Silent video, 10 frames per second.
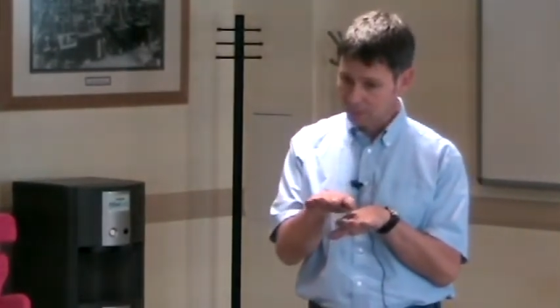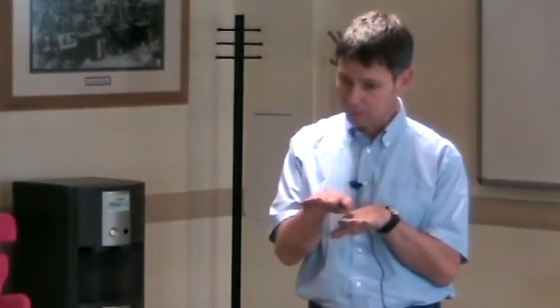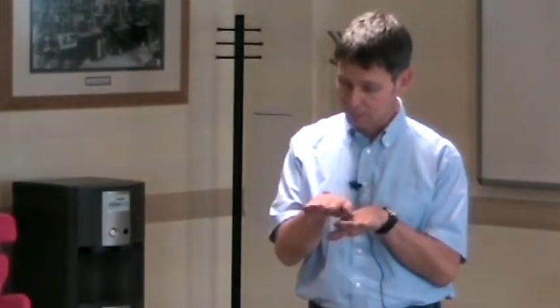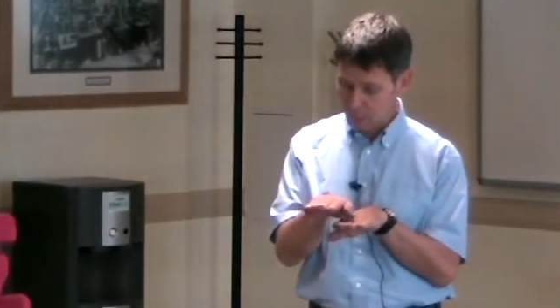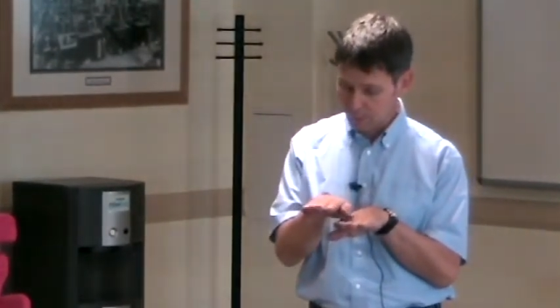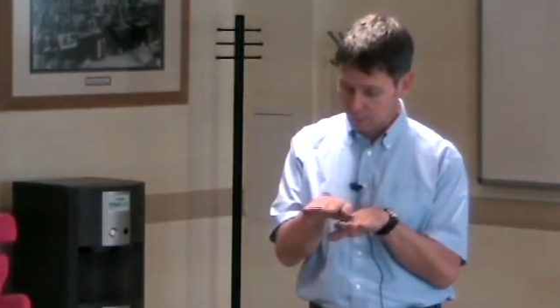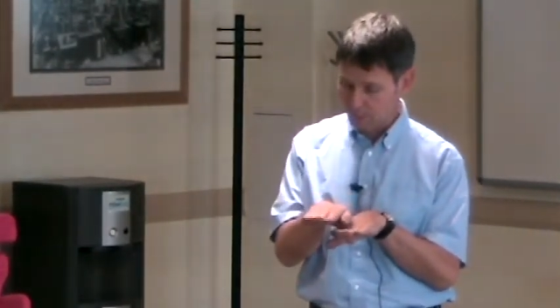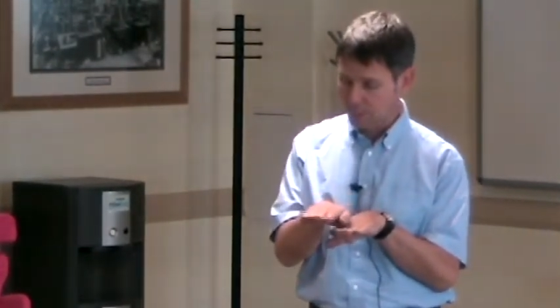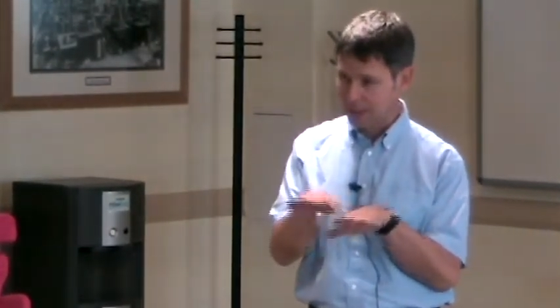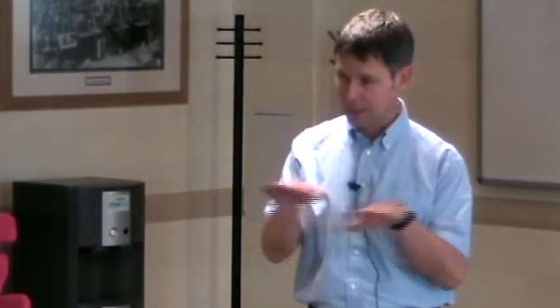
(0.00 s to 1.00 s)
move
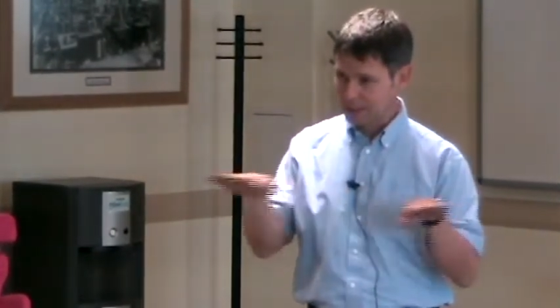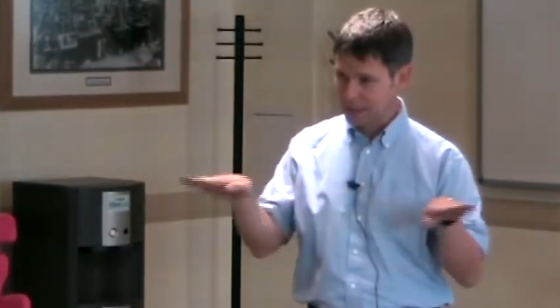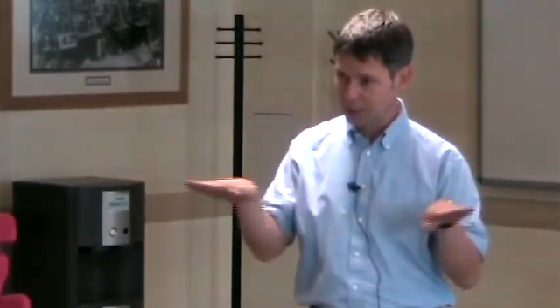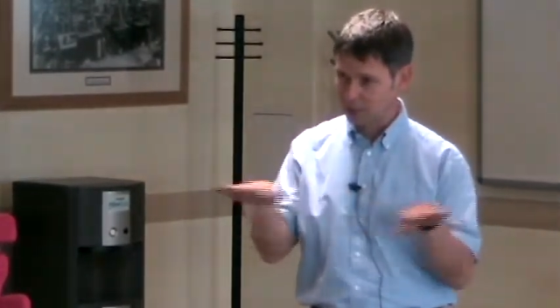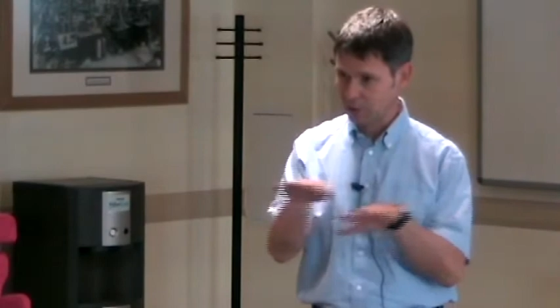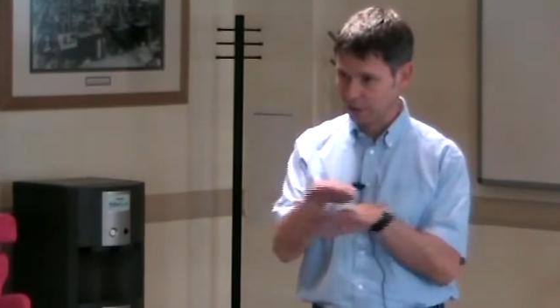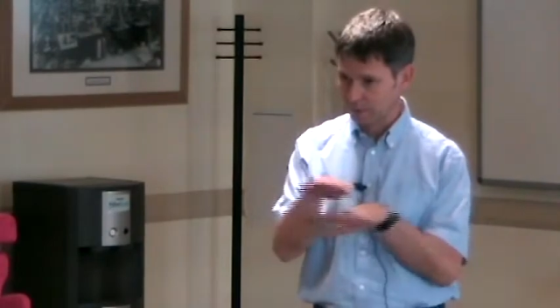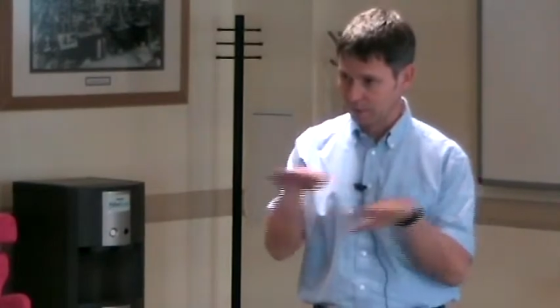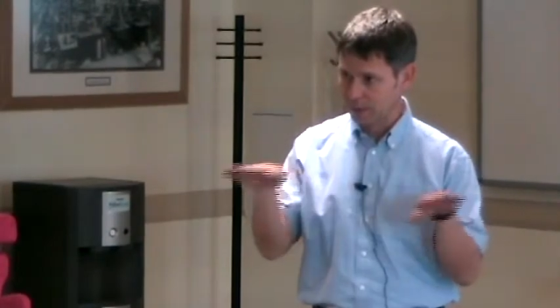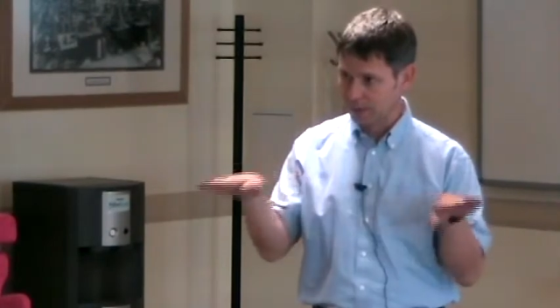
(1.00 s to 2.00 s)
foot plates laterally
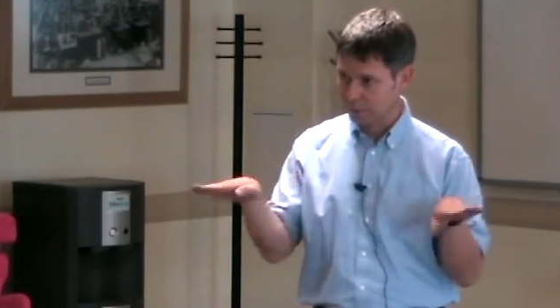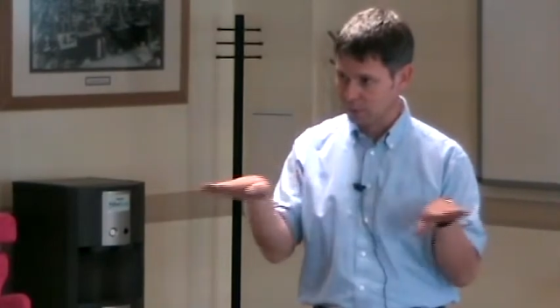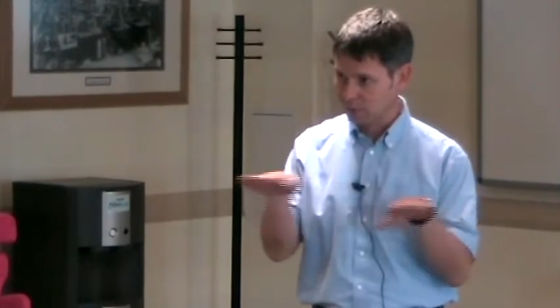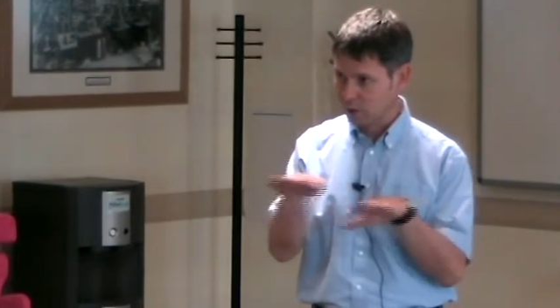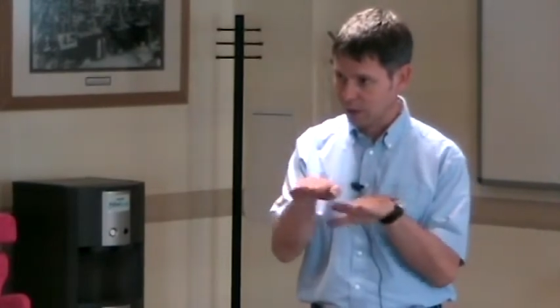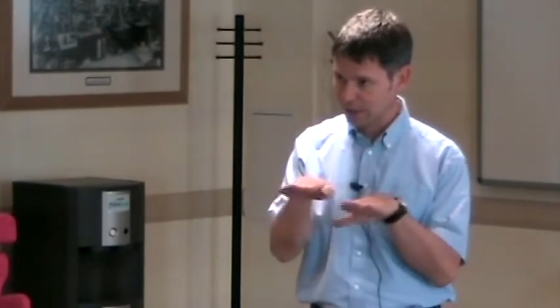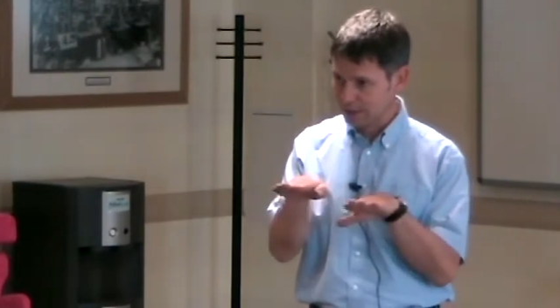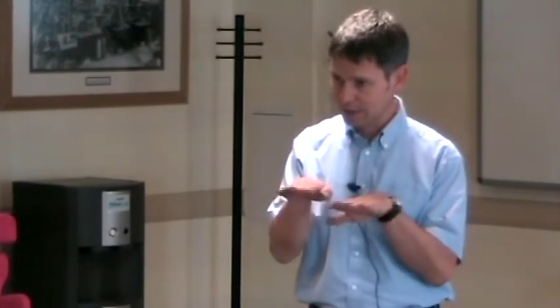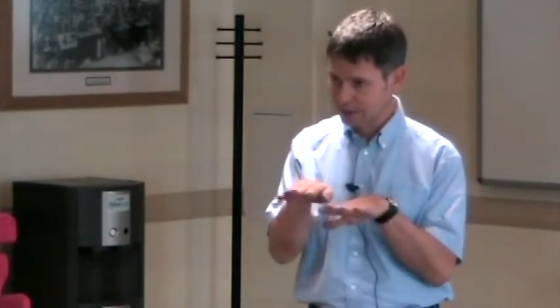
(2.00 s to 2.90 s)
from left to right.